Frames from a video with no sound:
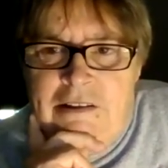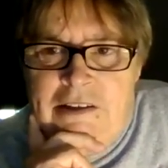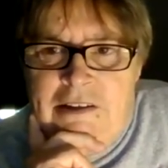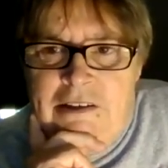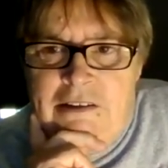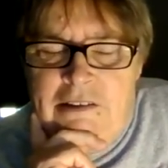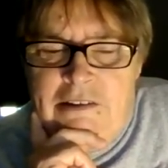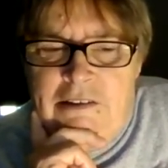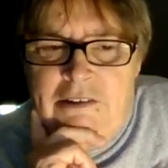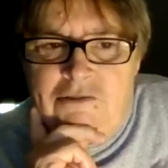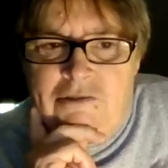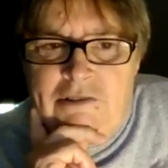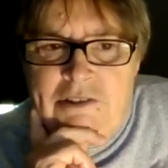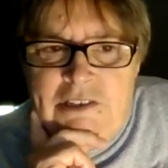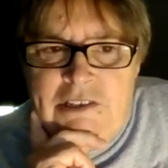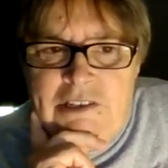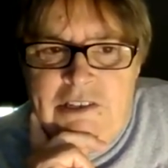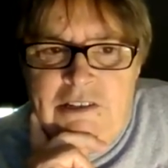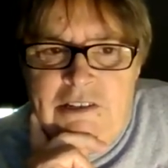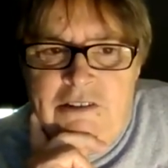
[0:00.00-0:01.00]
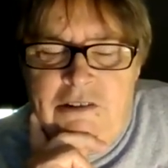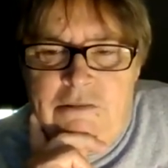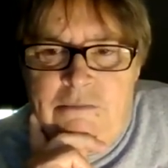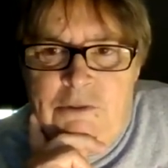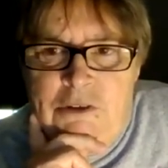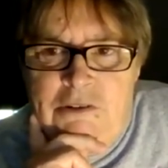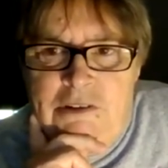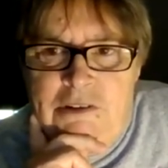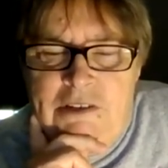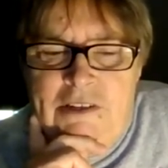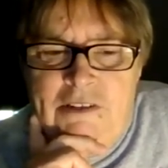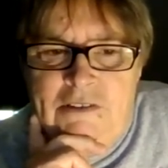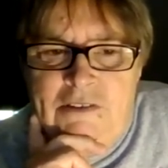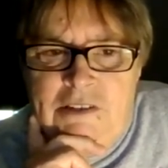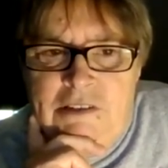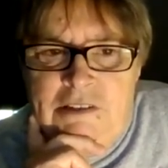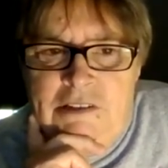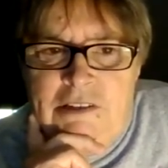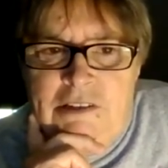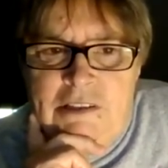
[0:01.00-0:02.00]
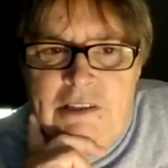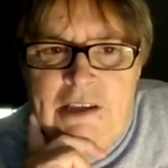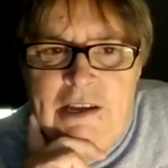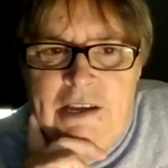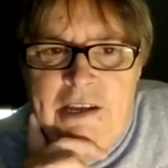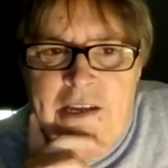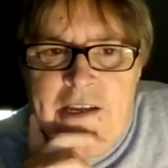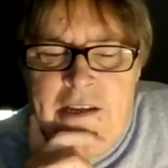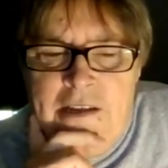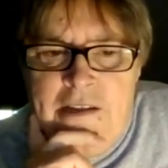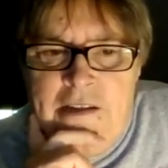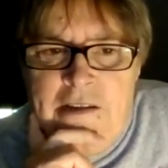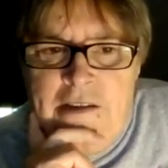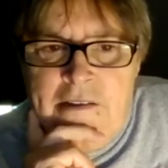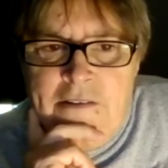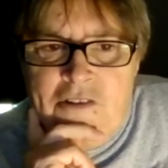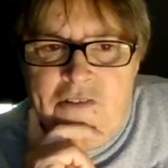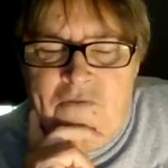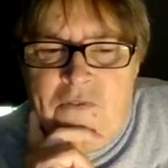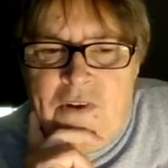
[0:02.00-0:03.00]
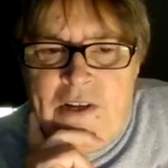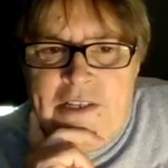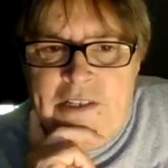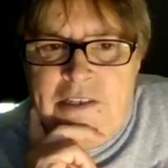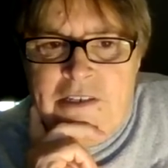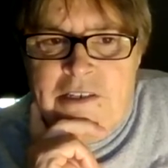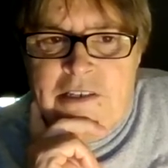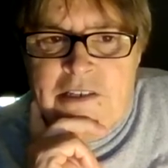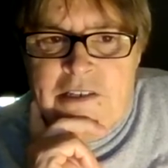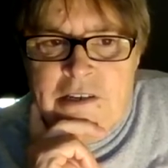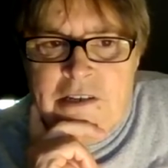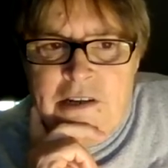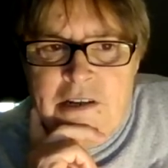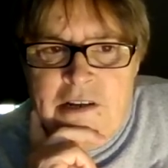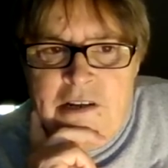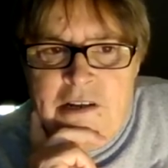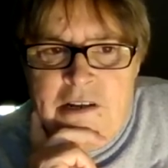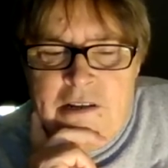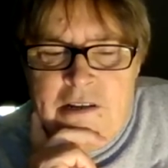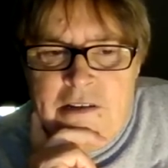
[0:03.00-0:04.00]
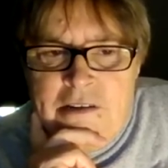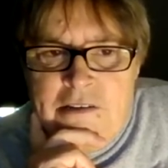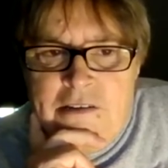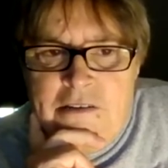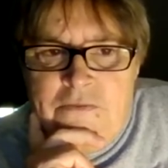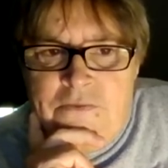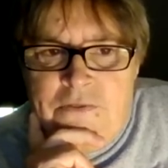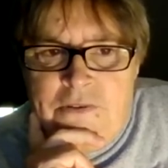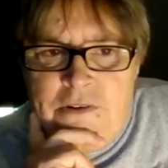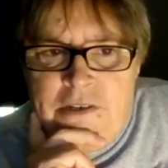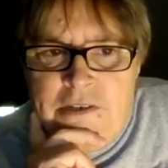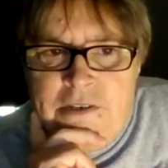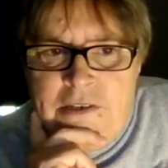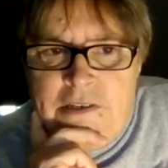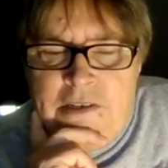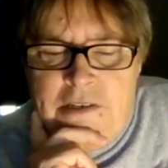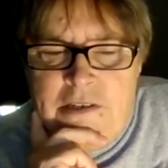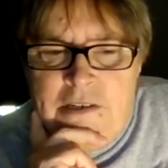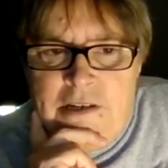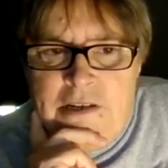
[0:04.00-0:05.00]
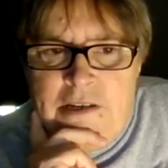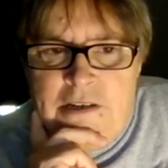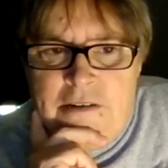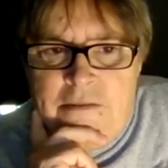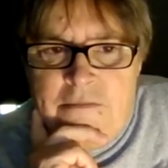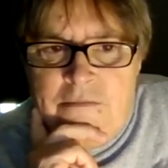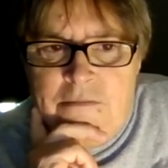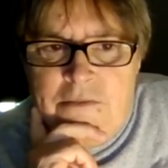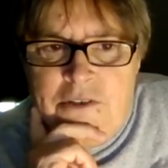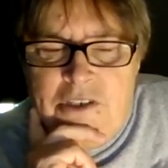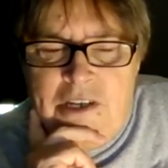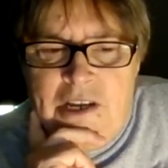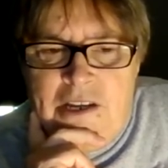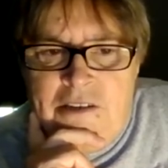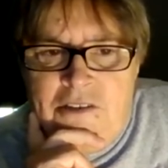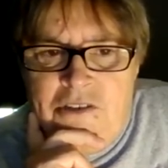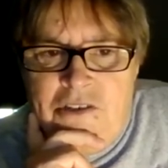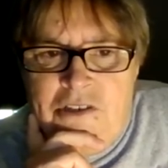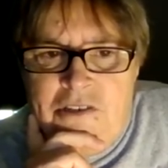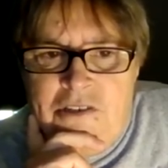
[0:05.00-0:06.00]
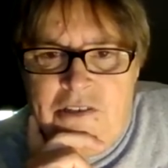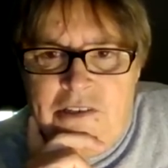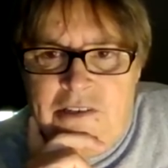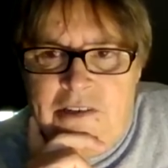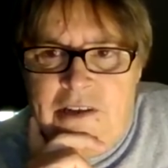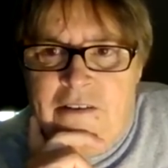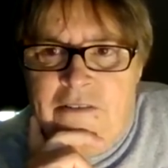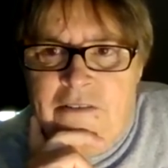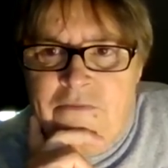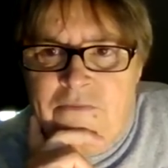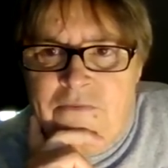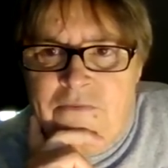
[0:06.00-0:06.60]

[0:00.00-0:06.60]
Interesting communities in that they face different challenges and have